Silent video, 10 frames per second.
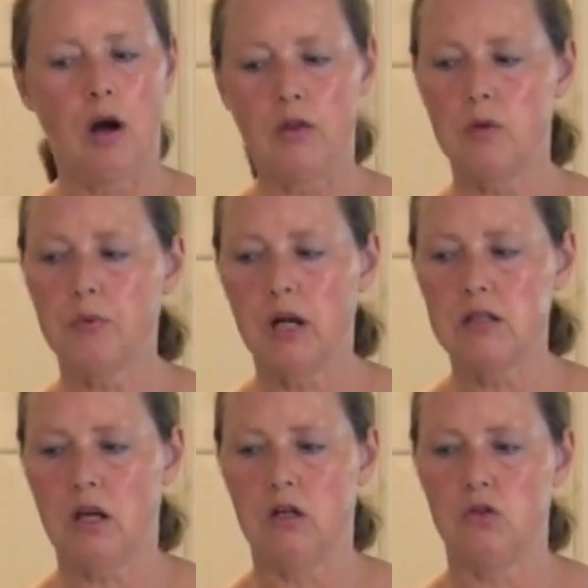Other
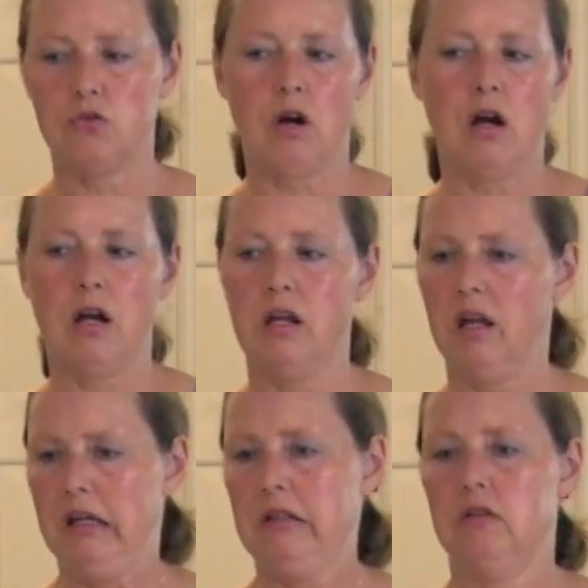brands I could try
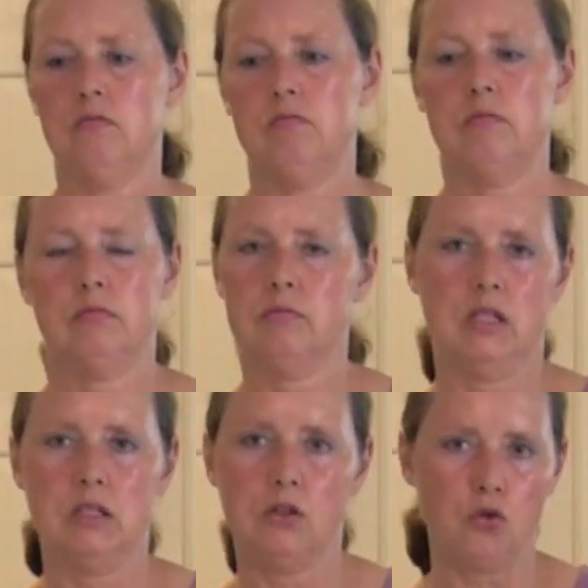and
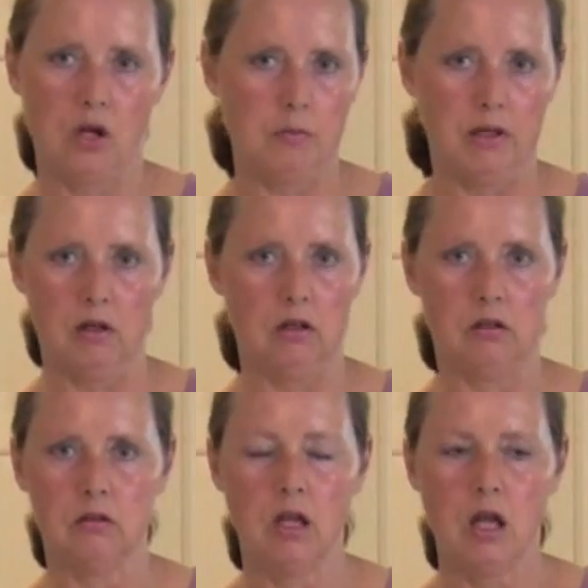didn't enjoy them at
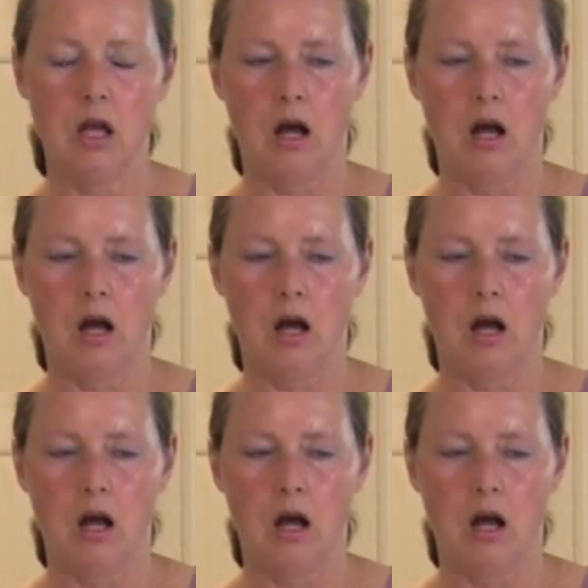all.